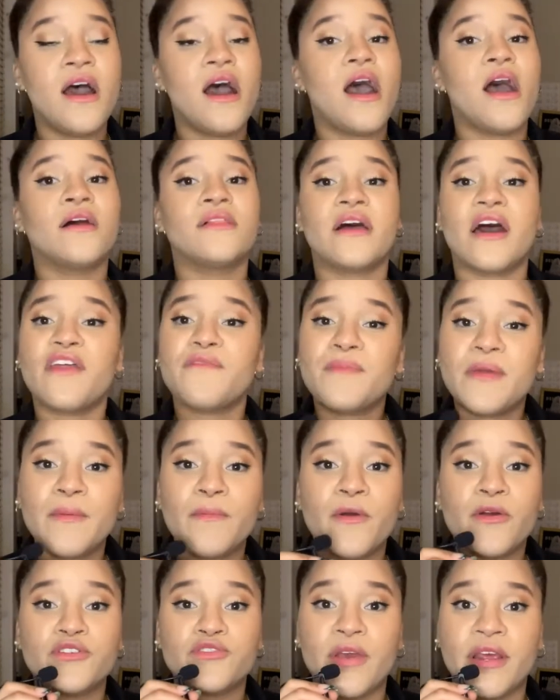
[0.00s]
A lot of
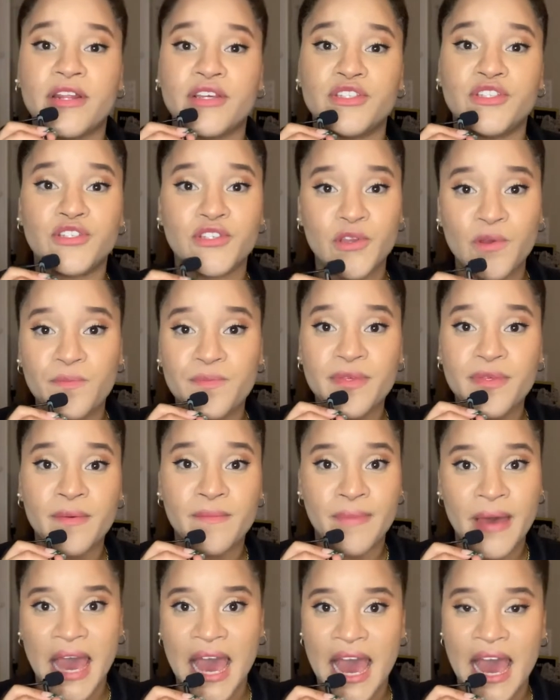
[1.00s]
people try to dupe the
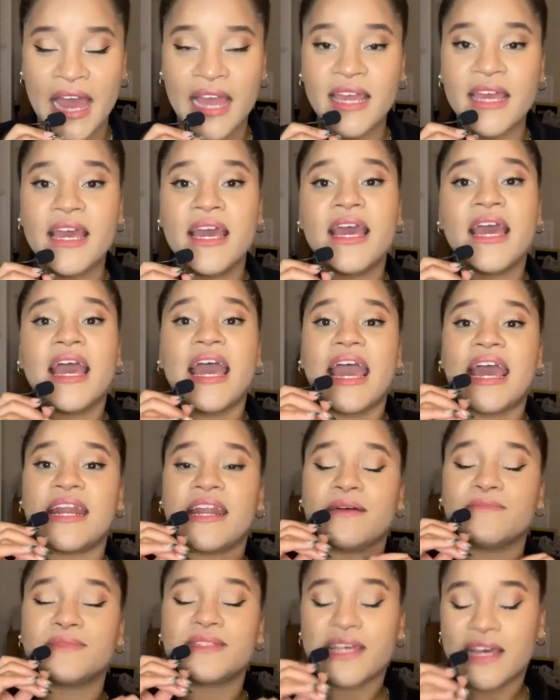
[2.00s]
bag, and
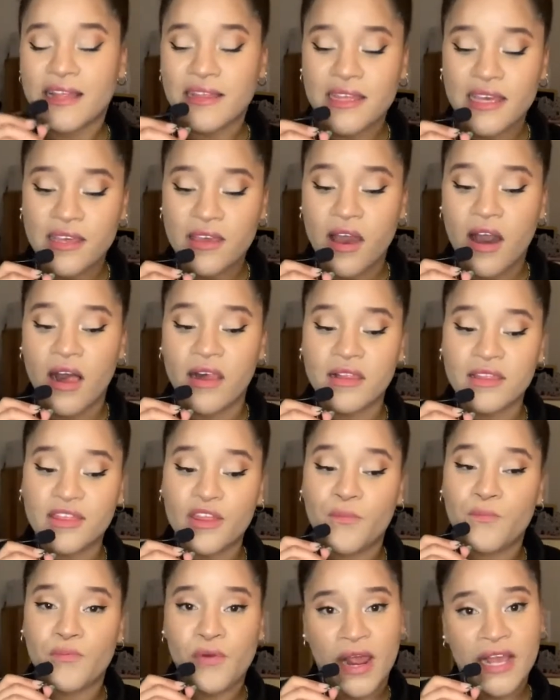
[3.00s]
I'm telling y'all, the
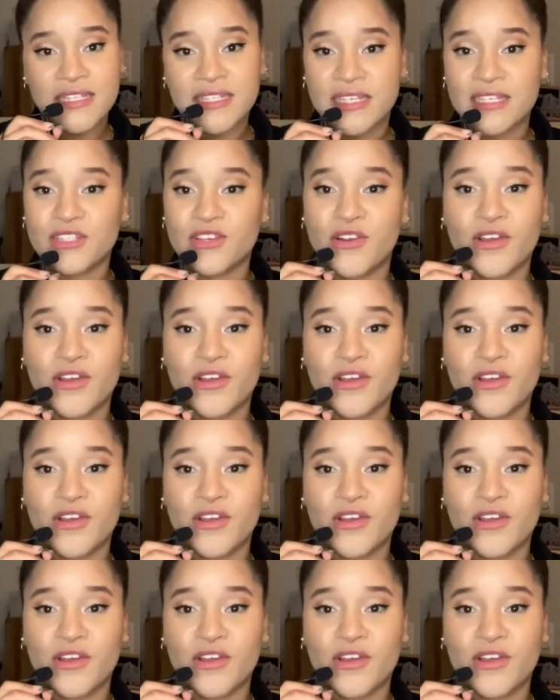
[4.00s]
prices are